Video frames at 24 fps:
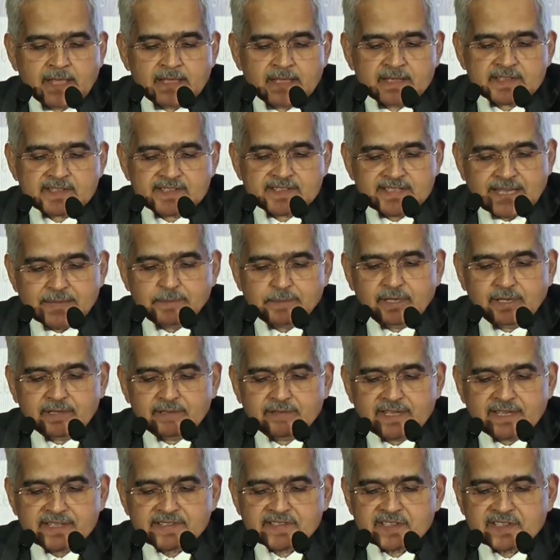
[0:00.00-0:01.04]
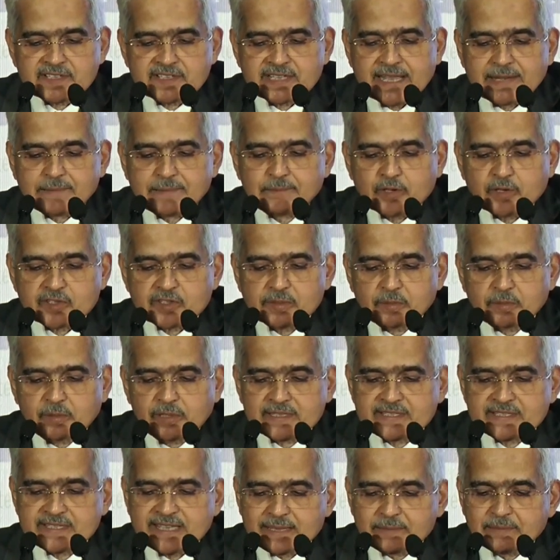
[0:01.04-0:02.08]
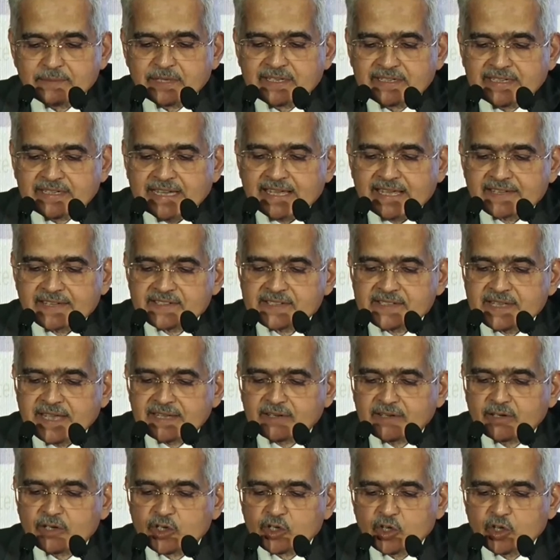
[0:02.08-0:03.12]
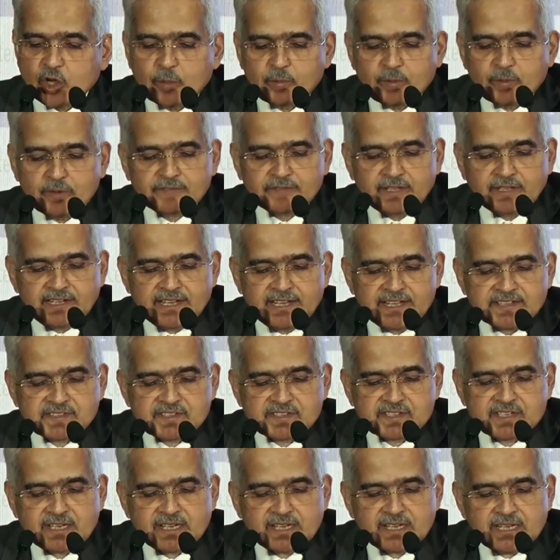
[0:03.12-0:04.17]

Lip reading: Cyber risks and possible cyber attacks are on top of the list